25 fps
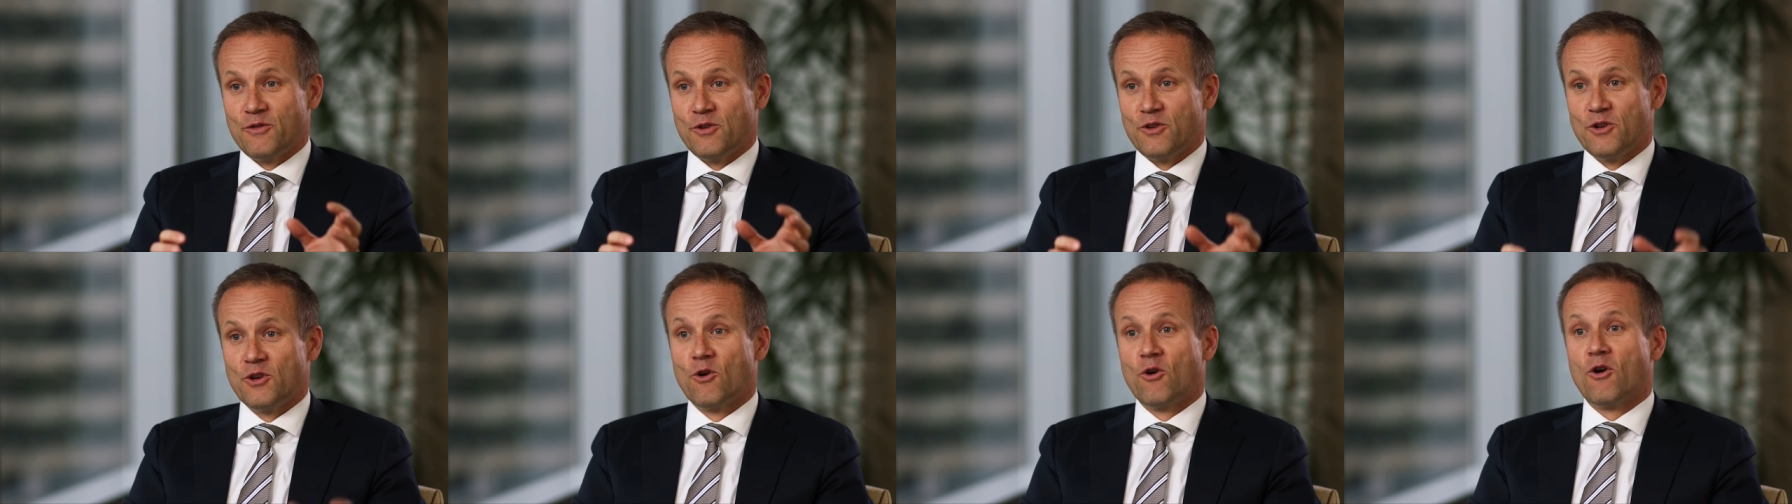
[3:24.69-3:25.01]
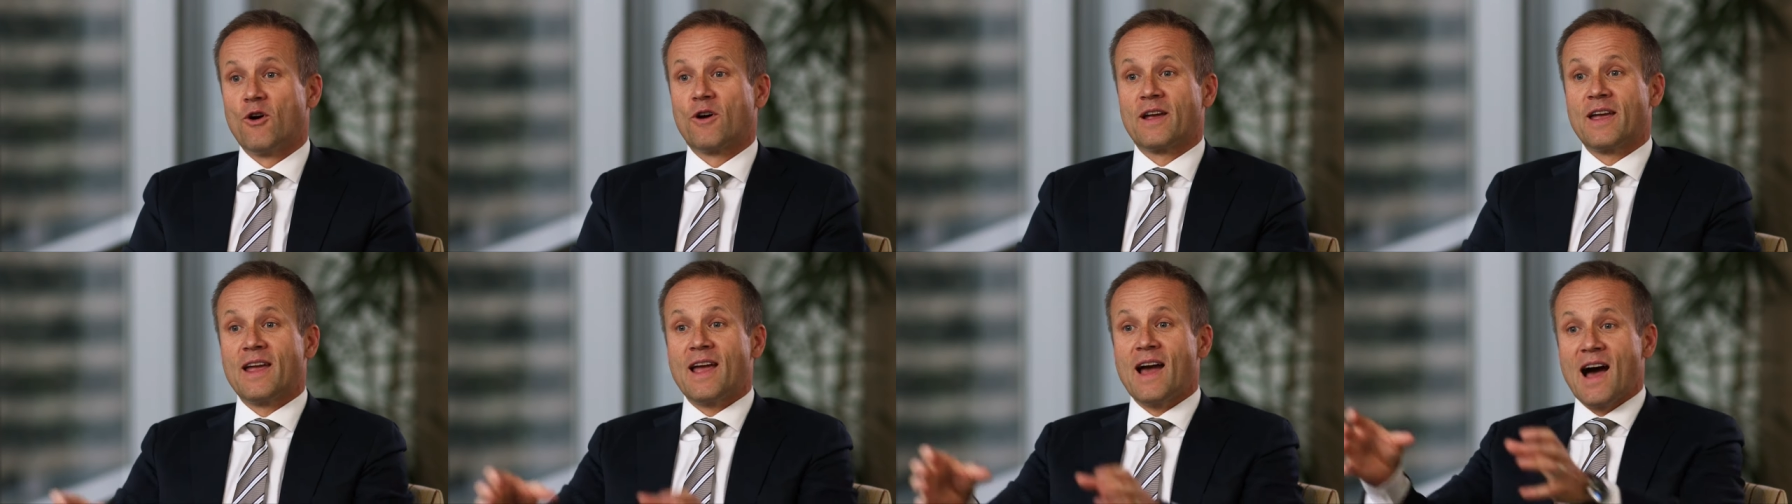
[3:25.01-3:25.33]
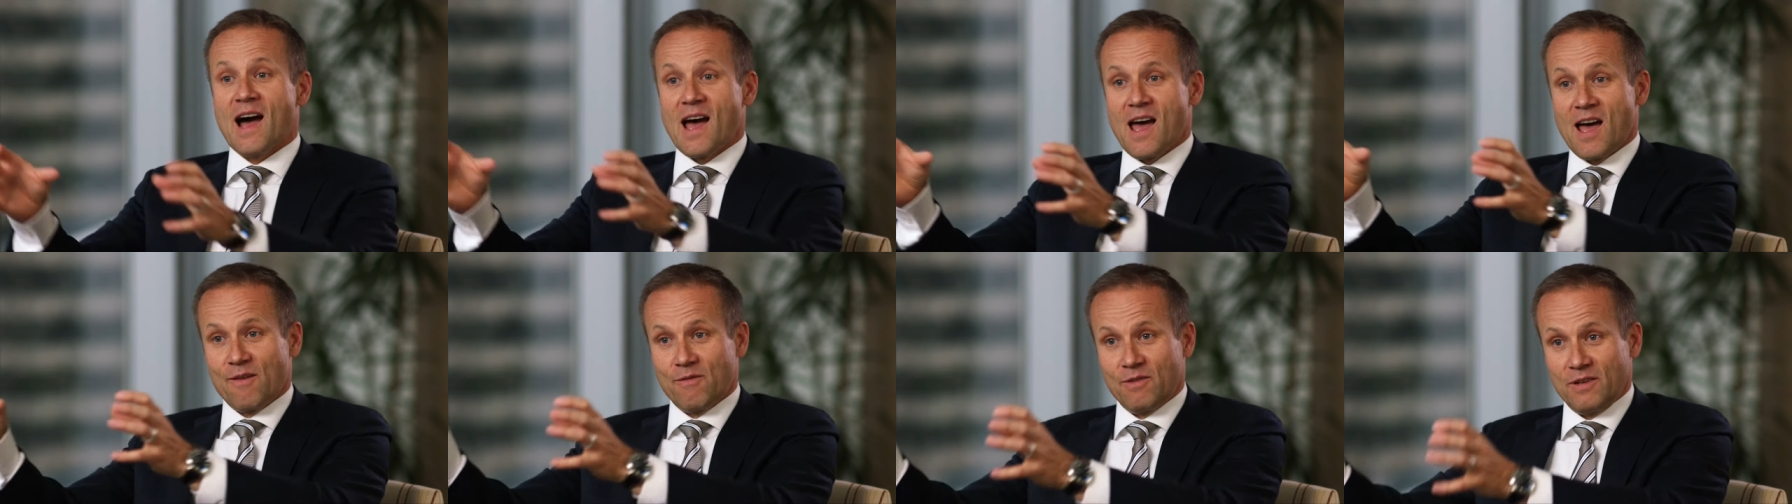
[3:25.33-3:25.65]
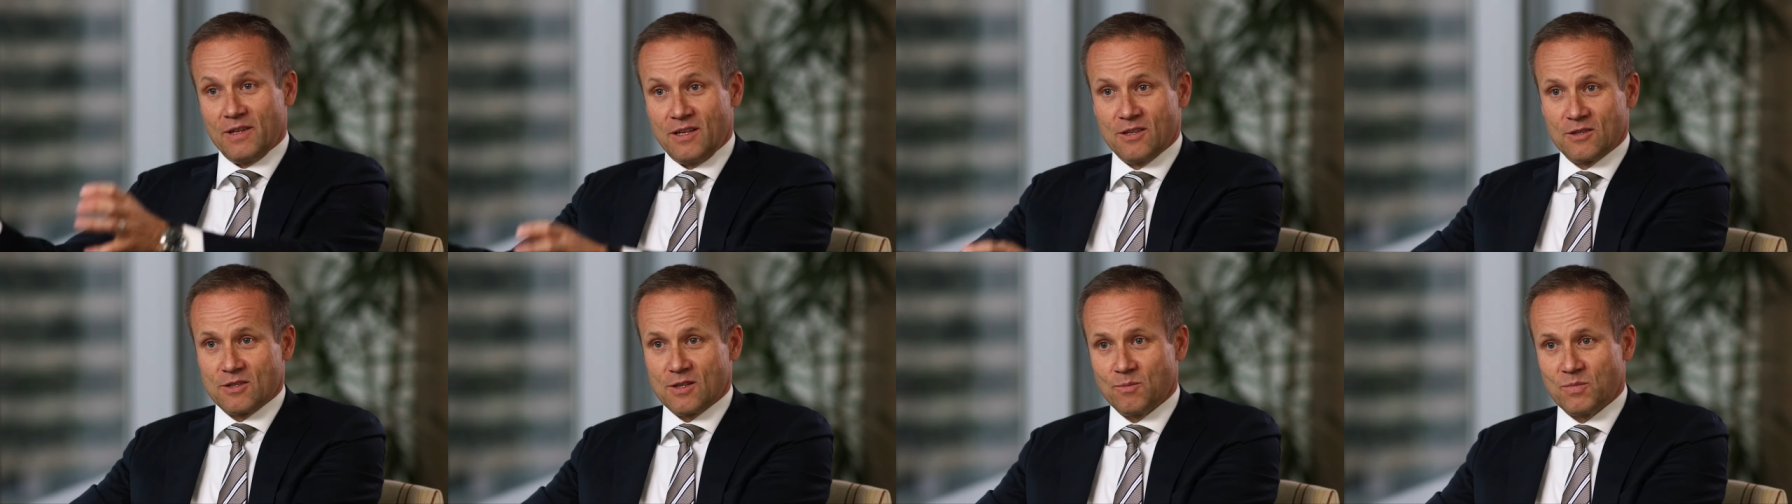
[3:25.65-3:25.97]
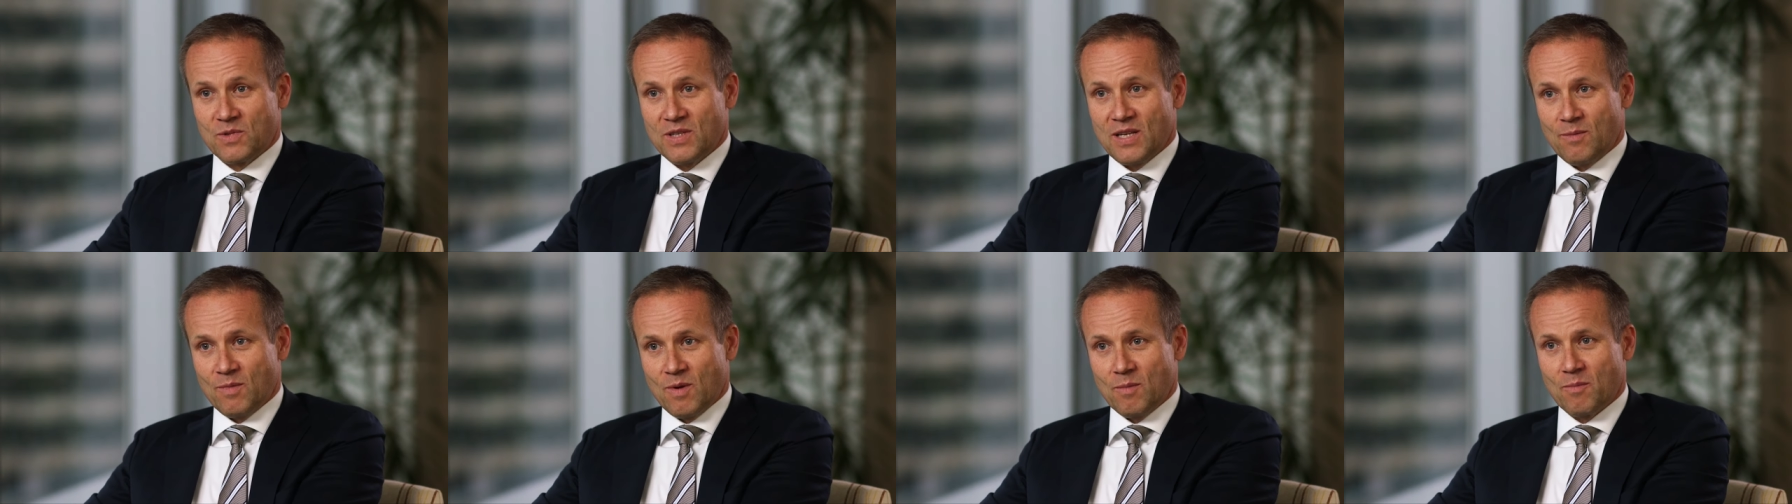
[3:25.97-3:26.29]
okay, I have a leadership
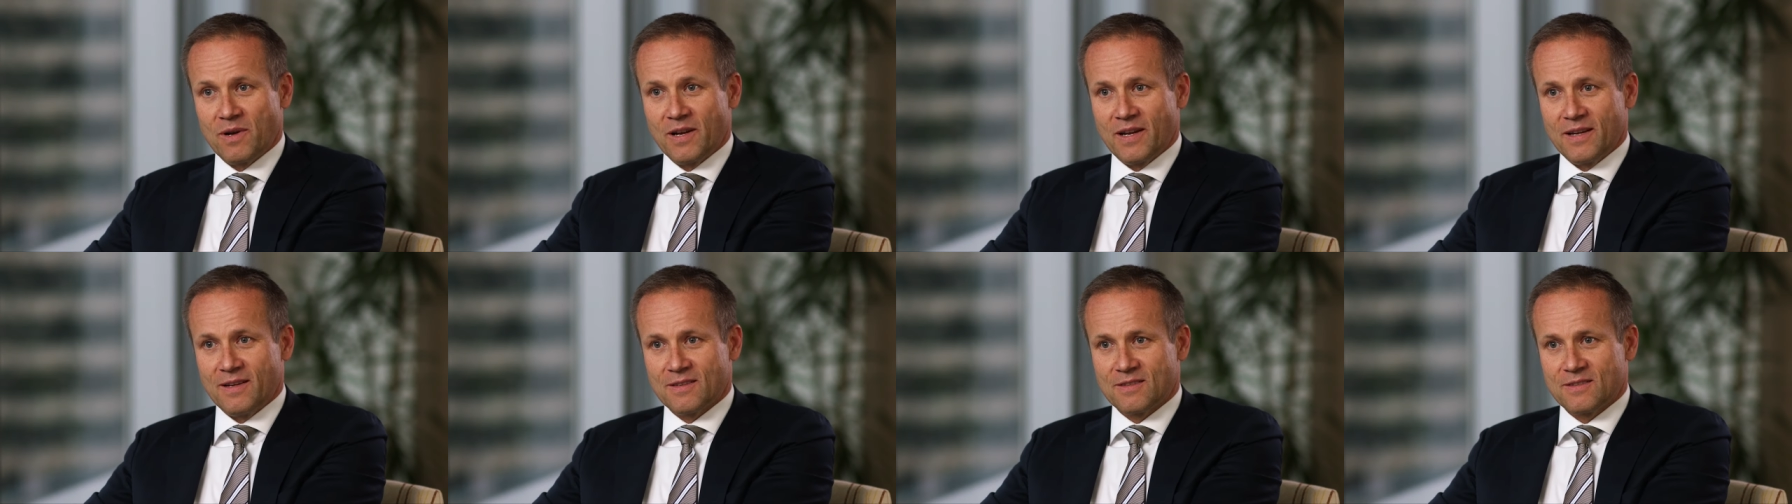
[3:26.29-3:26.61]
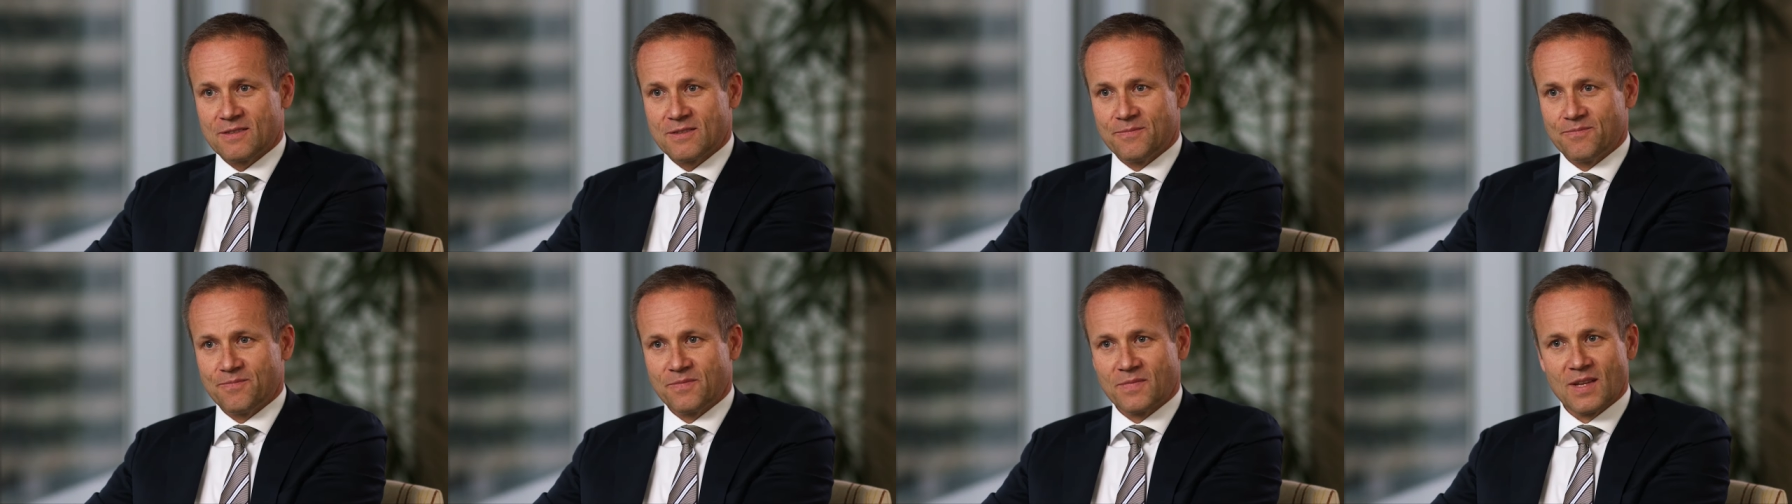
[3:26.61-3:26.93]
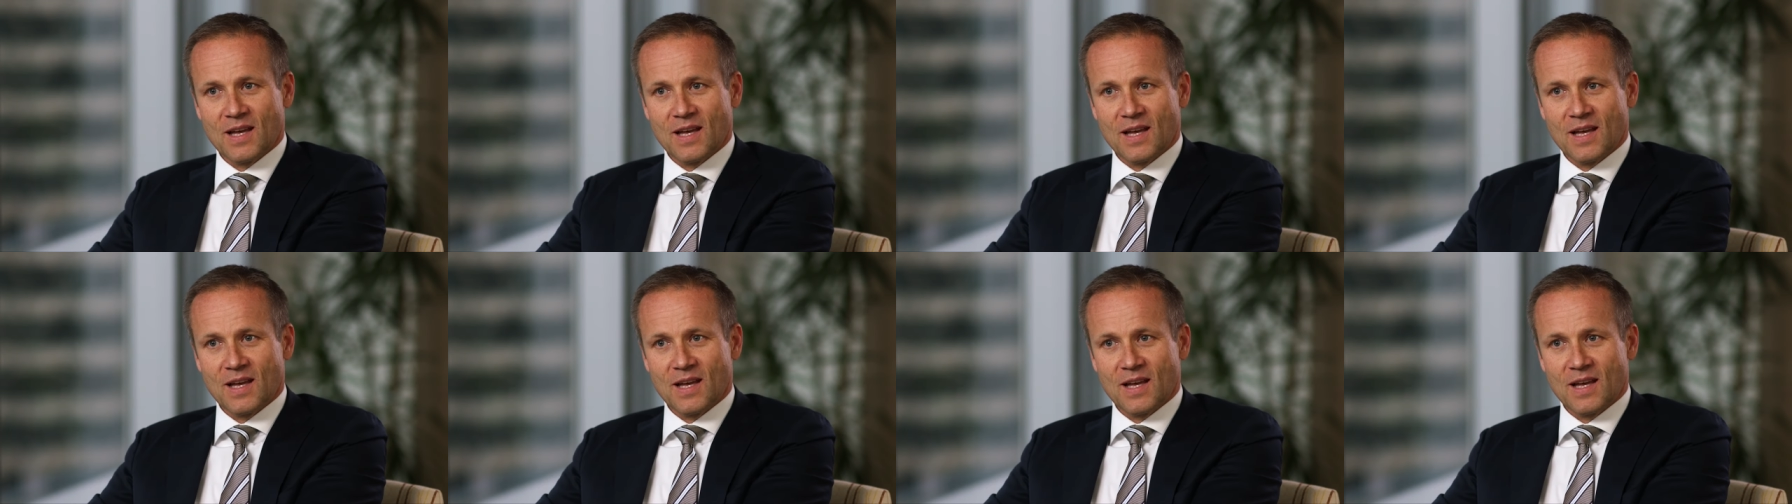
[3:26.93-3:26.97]
team in place.